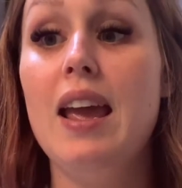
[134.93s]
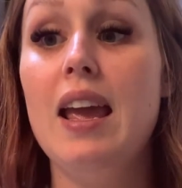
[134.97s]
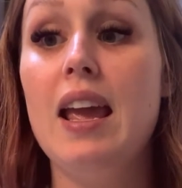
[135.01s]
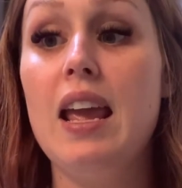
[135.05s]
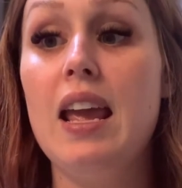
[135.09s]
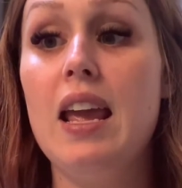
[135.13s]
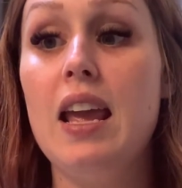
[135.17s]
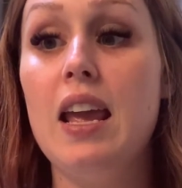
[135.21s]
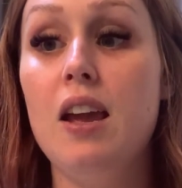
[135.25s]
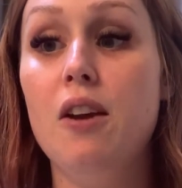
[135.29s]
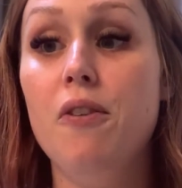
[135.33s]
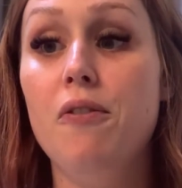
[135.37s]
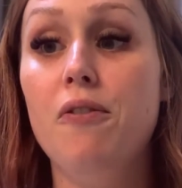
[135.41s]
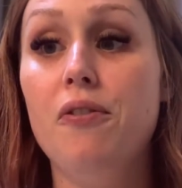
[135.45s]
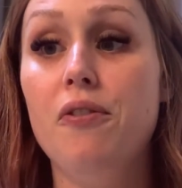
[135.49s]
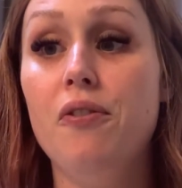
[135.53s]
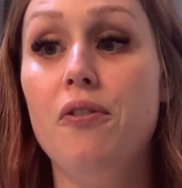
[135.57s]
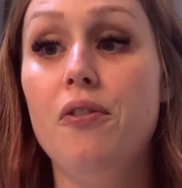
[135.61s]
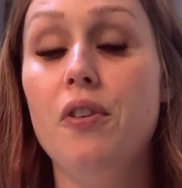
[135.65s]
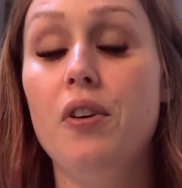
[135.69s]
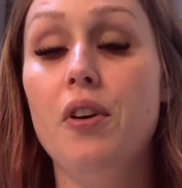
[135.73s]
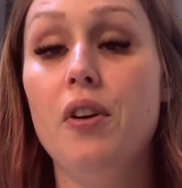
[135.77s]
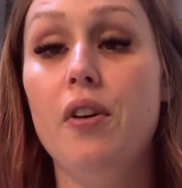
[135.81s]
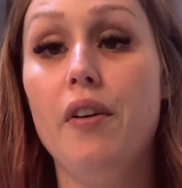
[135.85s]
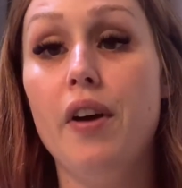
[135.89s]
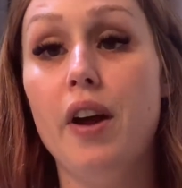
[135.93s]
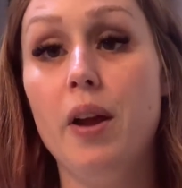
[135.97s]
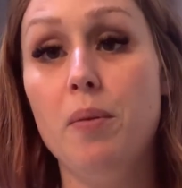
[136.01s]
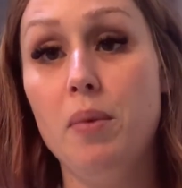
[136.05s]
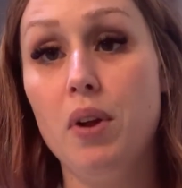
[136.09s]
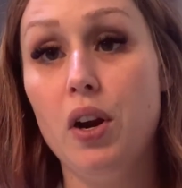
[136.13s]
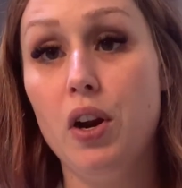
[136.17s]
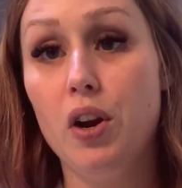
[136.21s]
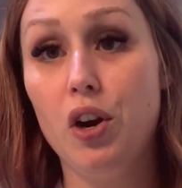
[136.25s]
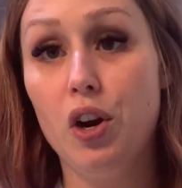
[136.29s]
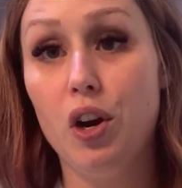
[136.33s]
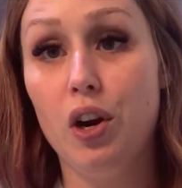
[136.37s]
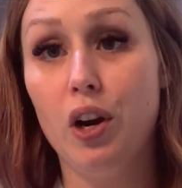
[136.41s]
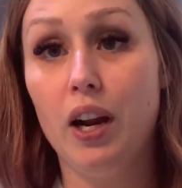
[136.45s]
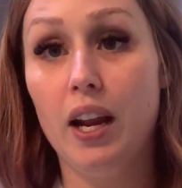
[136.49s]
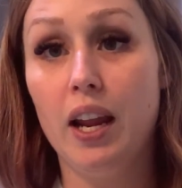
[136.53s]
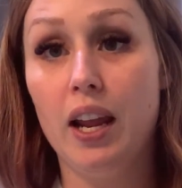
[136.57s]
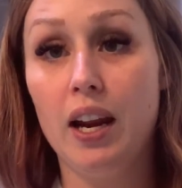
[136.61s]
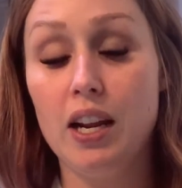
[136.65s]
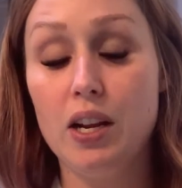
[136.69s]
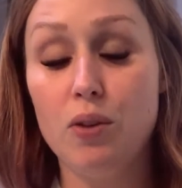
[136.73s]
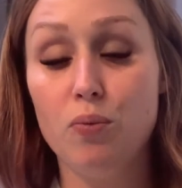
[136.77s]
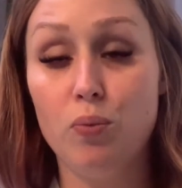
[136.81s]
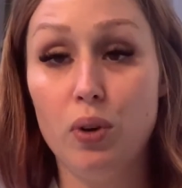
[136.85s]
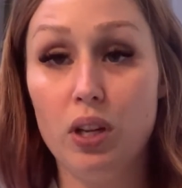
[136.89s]
If I'm in a hurry and
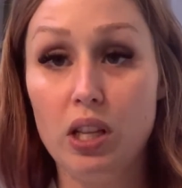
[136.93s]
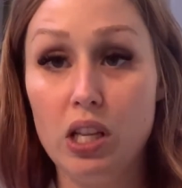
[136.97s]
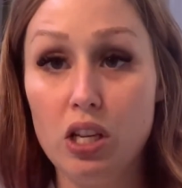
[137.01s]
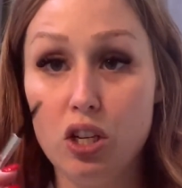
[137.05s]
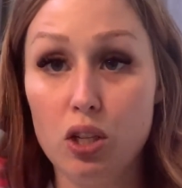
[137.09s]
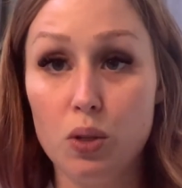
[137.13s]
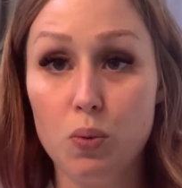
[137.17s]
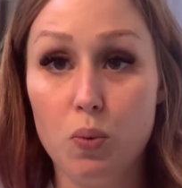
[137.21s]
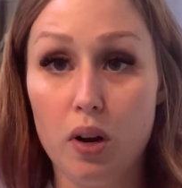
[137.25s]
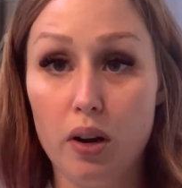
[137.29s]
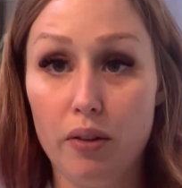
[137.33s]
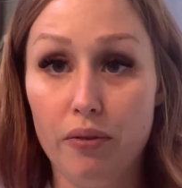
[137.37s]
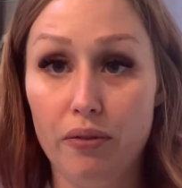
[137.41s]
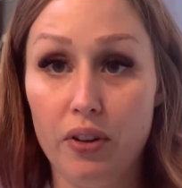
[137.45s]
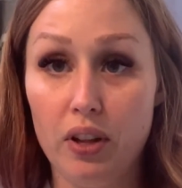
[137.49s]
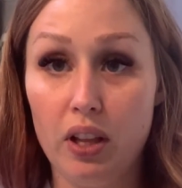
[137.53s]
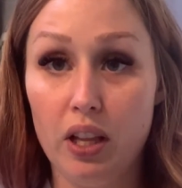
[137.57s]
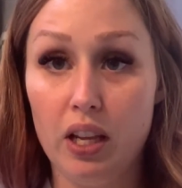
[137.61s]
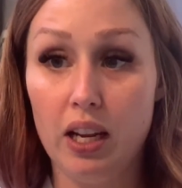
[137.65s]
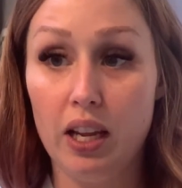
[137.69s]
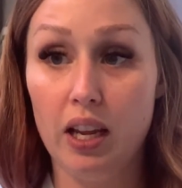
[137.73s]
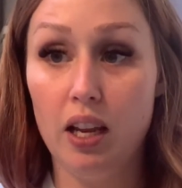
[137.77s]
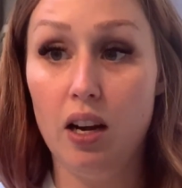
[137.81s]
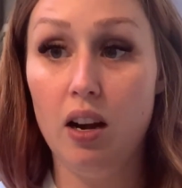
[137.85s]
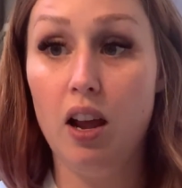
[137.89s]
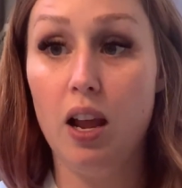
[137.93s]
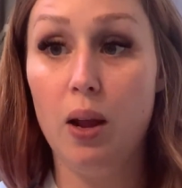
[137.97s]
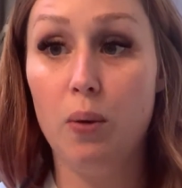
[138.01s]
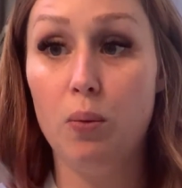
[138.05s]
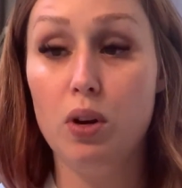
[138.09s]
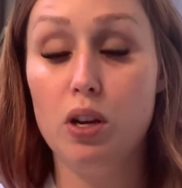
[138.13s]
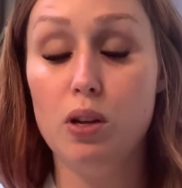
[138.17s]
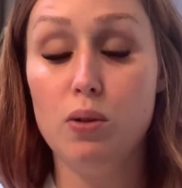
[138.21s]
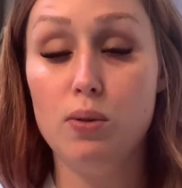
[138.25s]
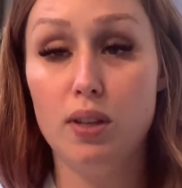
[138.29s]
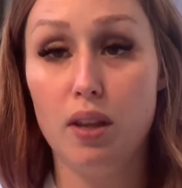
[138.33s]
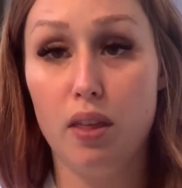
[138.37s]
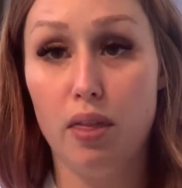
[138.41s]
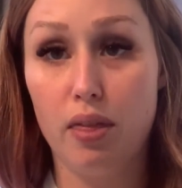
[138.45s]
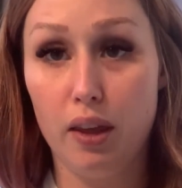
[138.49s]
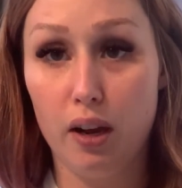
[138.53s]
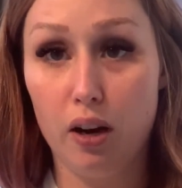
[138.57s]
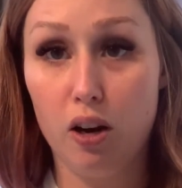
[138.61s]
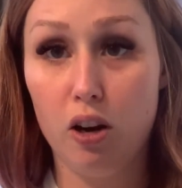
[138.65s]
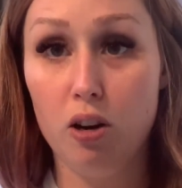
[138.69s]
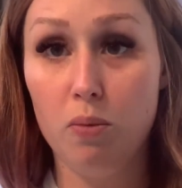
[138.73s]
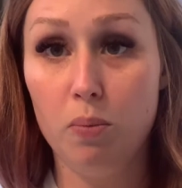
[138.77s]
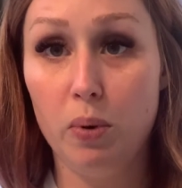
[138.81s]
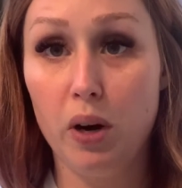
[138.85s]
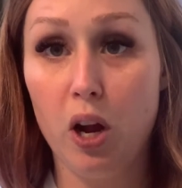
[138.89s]
I really just want to fill it in, I would use a
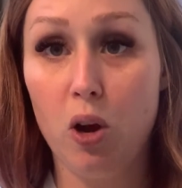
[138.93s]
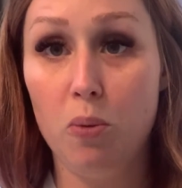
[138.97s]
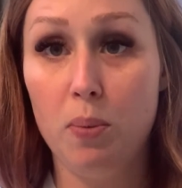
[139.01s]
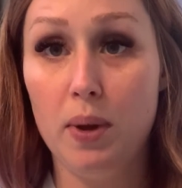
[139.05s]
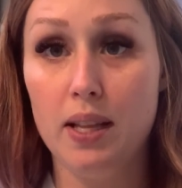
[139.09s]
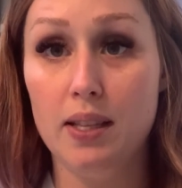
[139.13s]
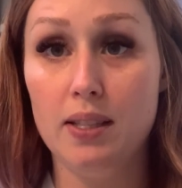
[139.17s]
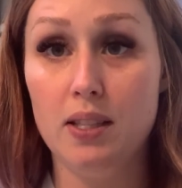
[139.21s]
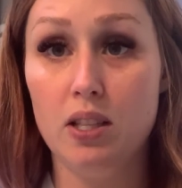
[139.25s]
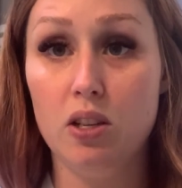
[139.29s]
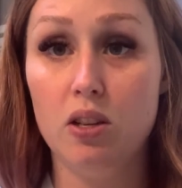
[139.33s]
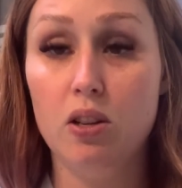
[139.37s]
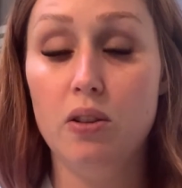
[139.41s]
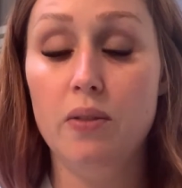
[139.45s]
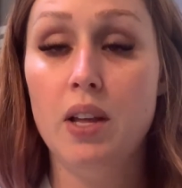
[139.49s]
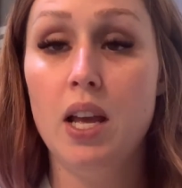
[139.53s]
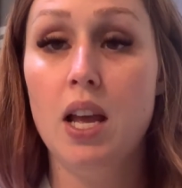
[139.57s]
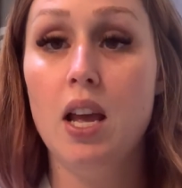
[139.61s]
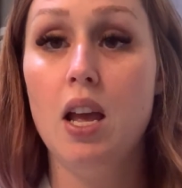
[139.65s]
thicker brow pencil.